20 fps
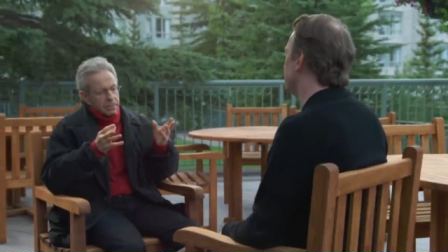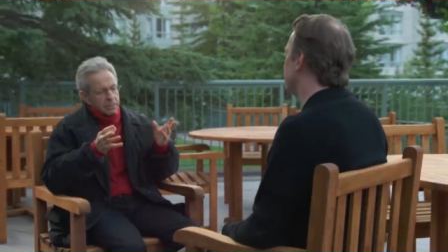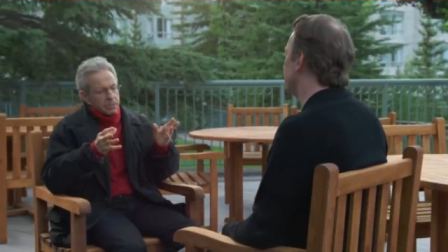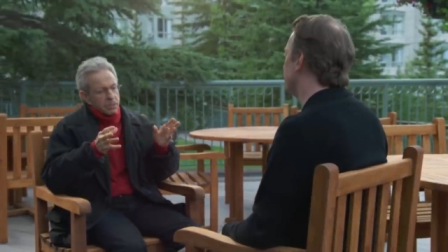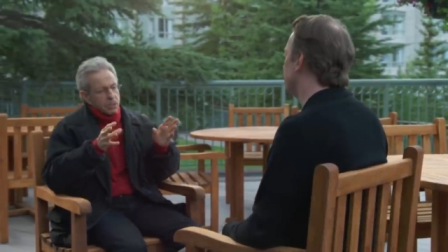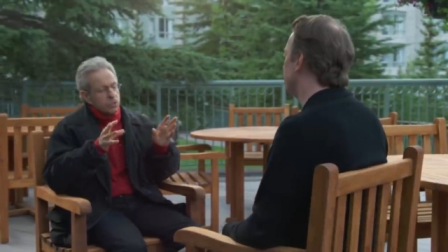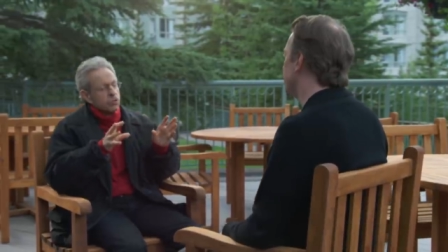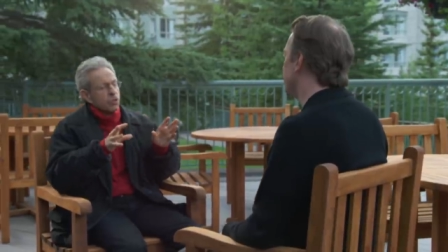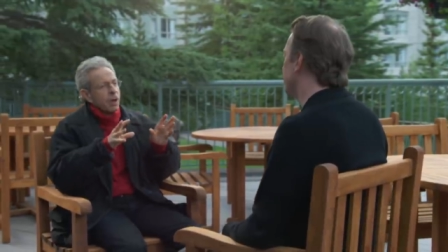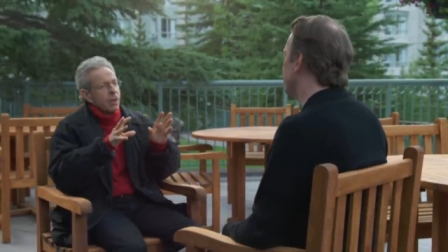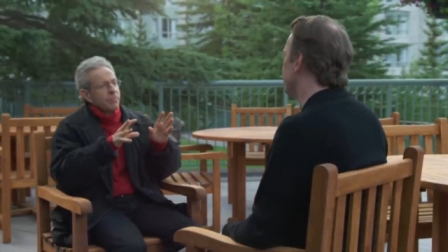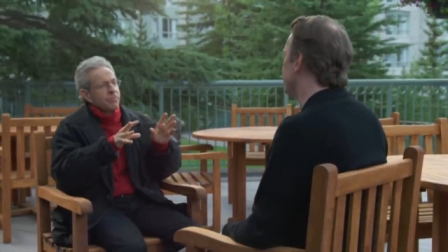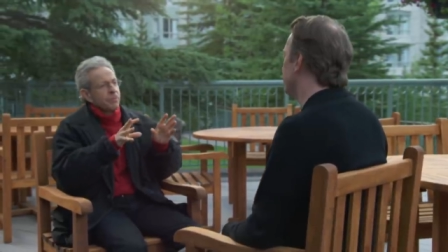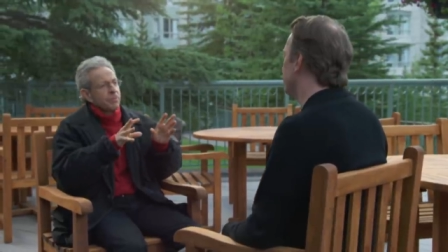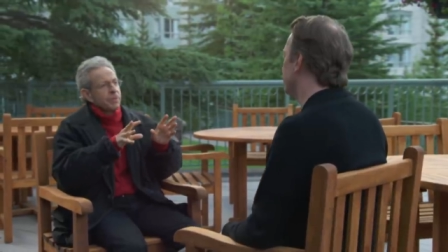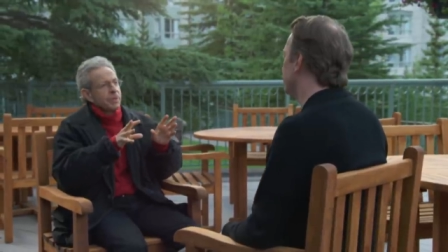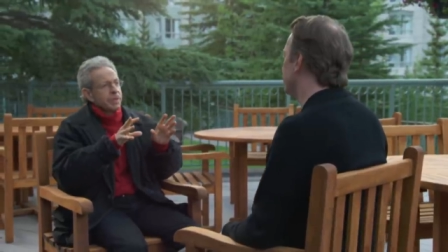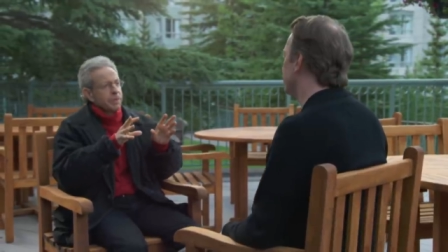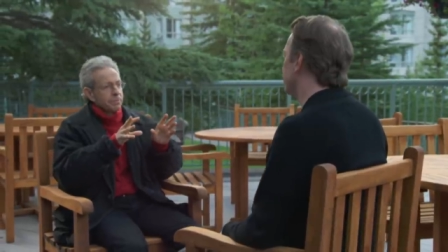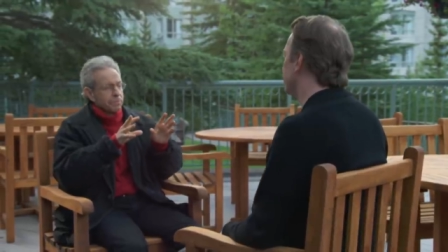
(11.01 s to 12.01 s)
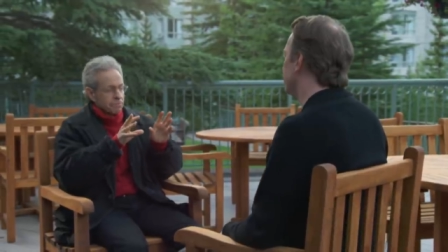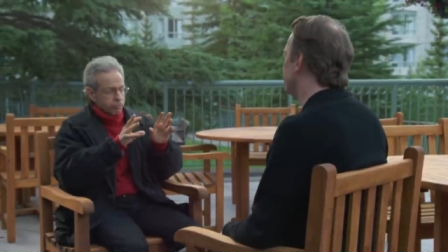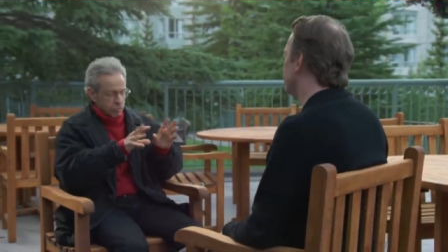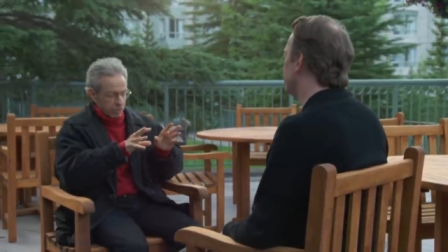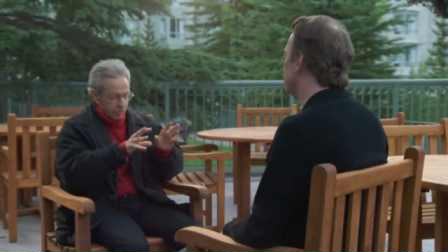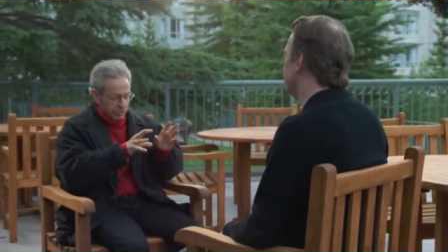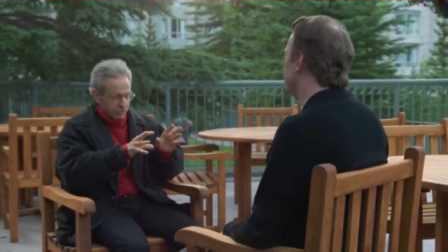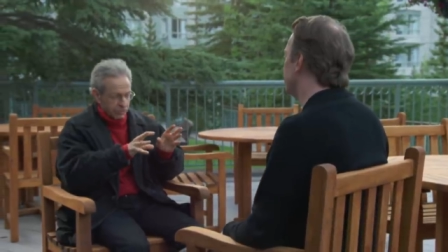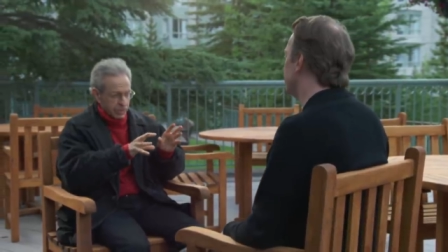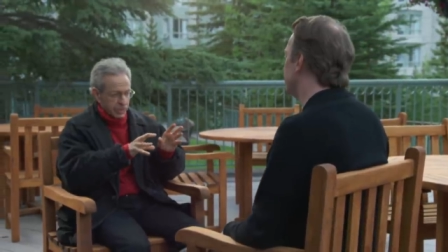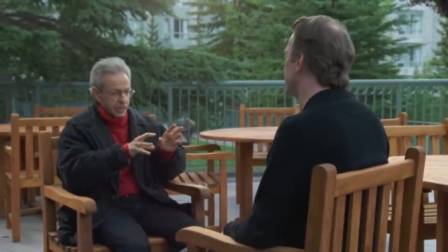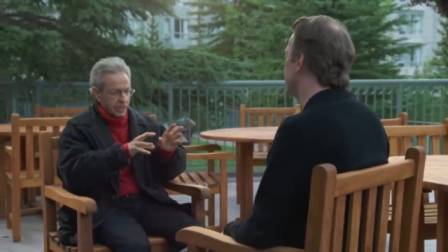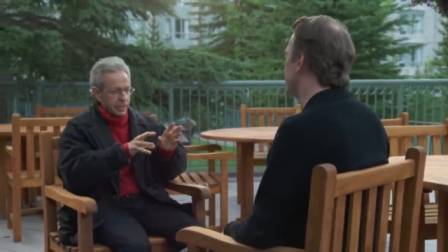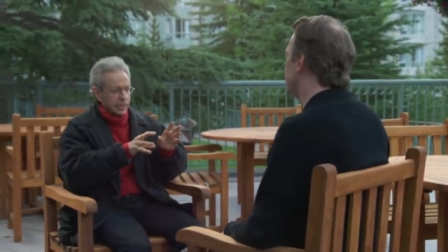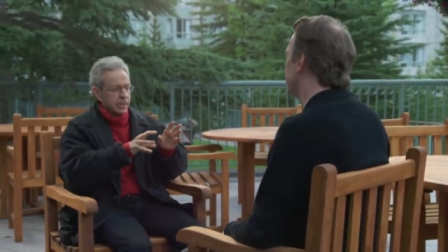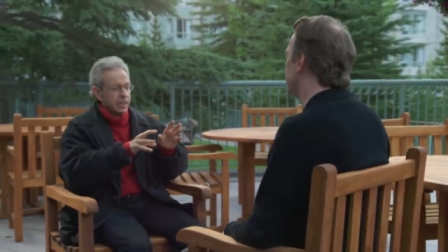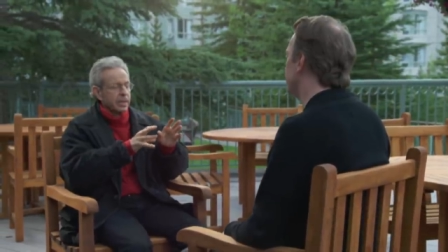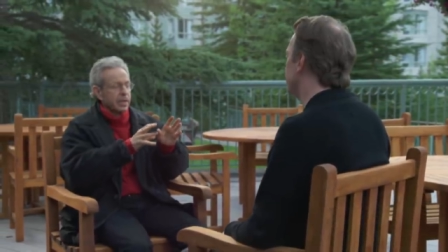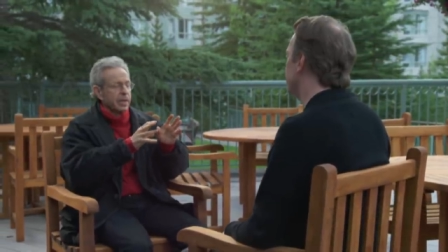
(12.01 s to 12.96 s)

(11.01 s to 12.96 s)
Describe for me briefly